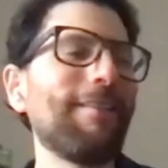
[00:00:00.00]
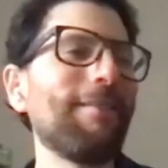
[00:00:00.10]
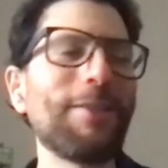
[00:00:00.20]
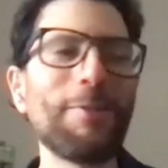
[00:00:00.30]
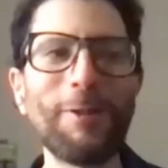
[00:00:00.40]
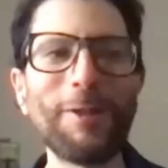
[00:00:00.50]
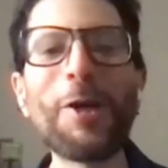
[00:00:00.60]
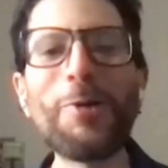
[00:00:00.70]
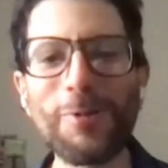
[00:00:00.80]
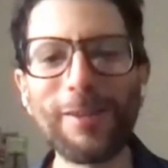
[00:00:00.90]
someone
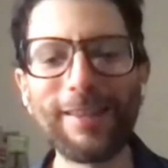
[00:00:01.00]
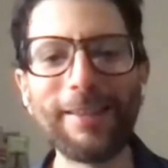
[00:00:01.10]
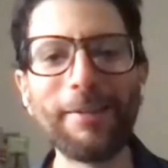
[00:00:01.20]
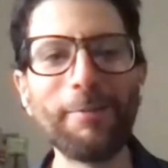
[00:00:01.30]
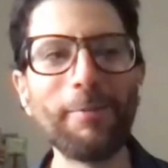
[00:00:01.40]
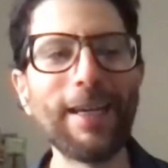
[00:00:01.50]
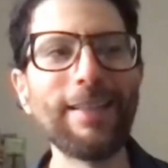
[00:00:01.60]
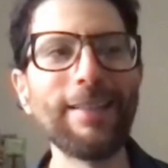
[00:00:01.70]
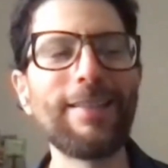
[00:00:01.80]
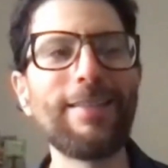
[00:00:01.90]
coaching them, and
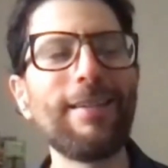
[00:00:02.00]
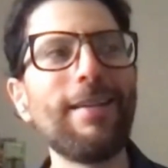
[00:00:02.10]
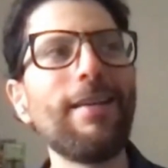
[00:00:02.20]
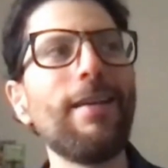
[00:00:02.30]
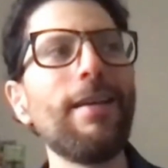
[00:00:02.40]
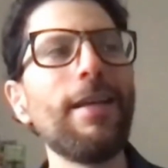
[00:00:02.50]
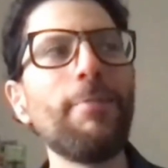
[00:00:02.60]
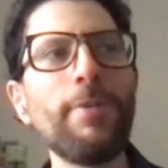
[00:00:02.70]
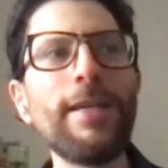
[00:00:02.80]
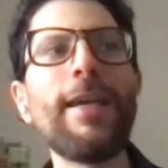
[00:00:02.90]
it
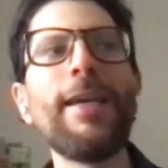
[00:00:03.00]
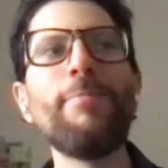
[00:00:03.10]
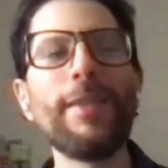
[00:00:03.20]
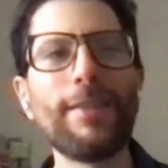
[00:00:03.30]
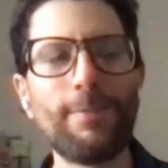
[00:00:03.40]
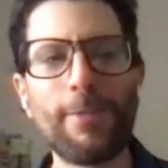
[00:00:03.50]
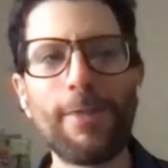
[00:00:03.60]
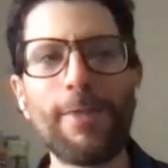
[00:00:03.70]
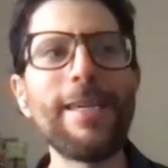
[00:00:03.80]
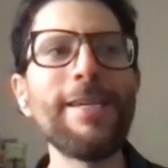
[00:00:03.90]
became this
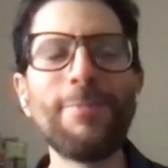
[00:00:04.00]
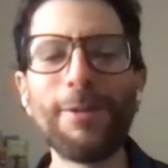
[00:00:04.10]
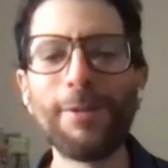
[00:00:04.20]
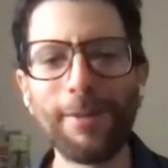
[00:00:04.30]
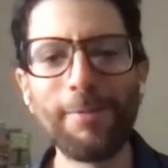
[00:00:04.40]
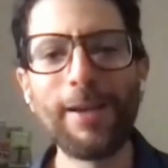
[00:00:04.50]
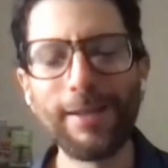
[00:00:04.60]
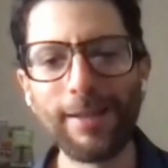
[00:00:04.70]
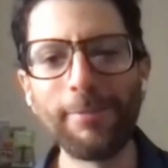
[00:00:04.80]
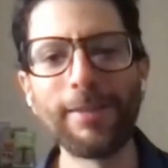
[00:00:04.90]
theme during the
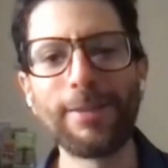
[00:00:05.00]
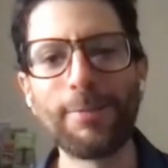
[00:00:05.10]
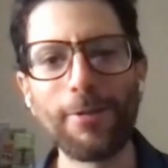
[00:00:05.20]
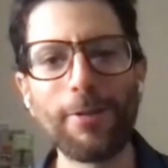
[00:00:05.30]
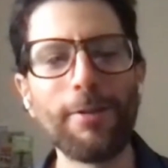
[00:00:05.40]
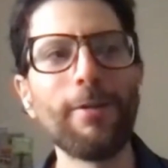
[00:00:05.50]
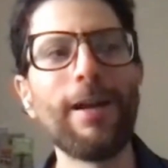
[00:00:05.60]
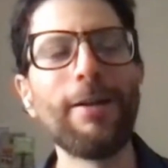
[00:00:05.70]
pandemic, especially where